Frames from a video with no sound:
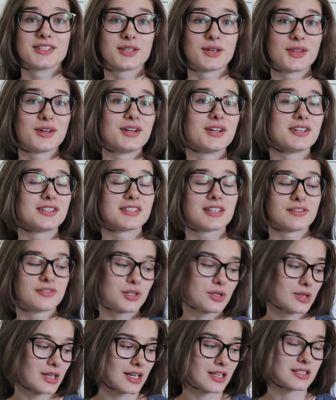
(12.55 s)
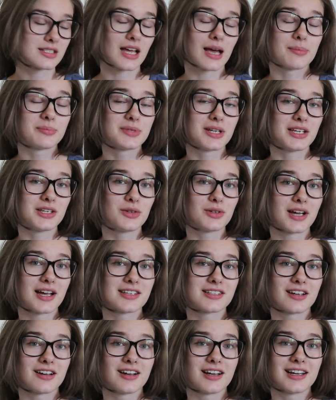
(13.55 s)
So there's a few things to update you
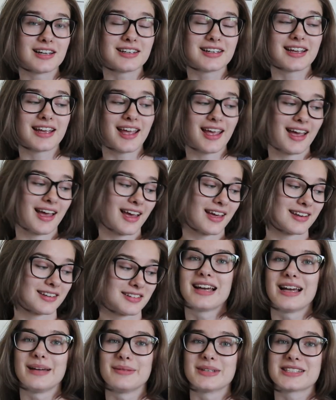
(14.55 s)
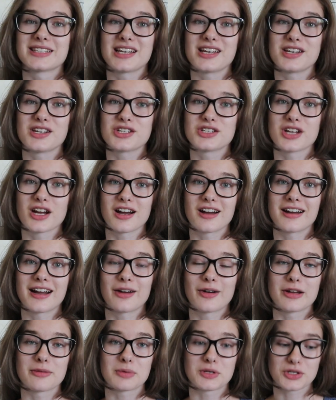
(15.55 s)
guys on and I'm excited to share
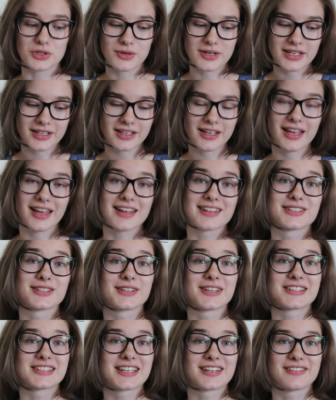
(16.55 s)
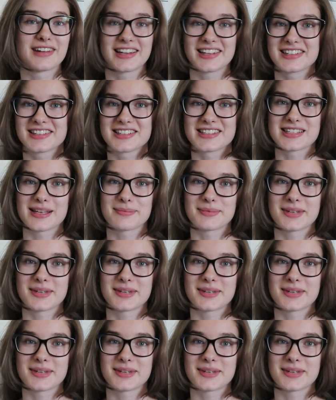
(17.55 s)
how I've been doing and so let's get right into this